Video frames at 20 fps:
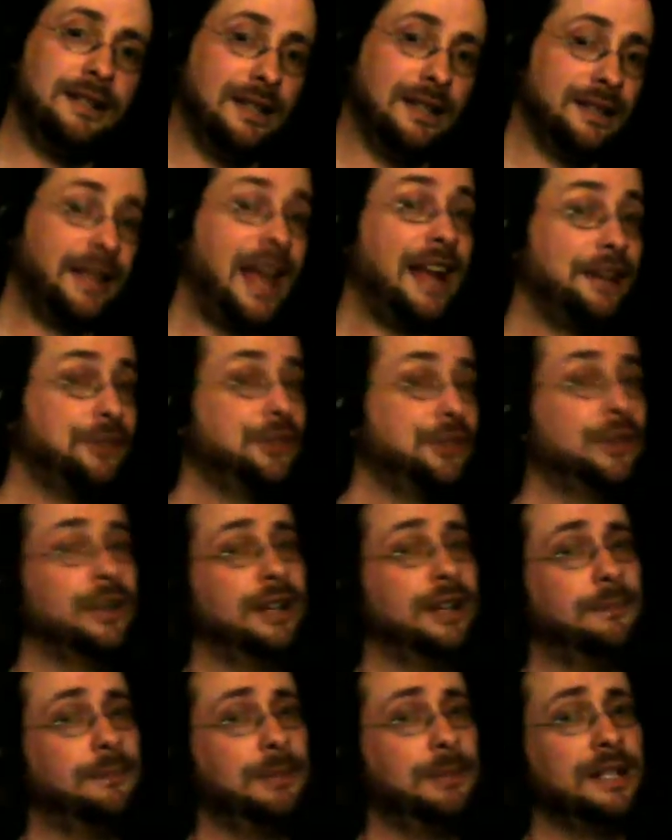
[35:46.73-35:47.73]
That should
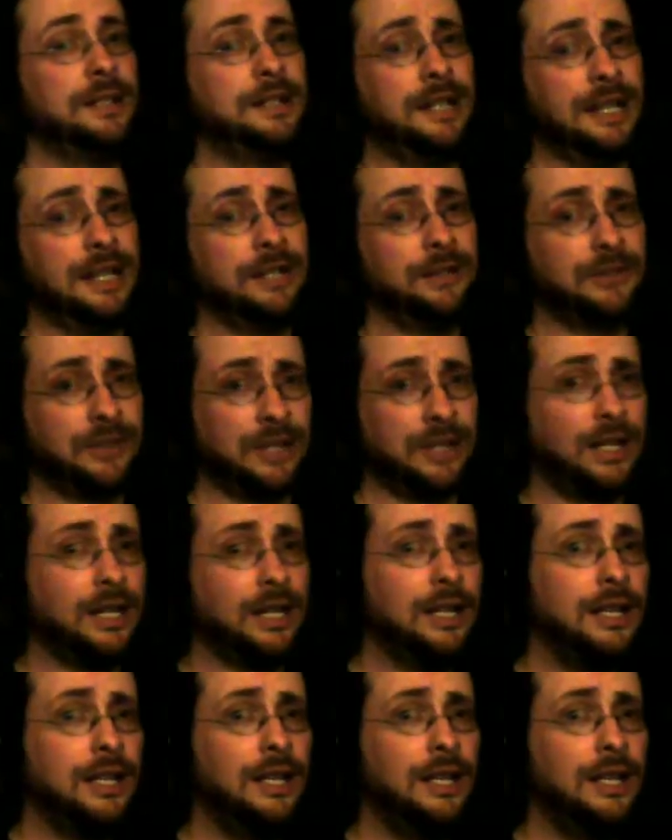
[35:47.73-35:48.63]
have been DLC.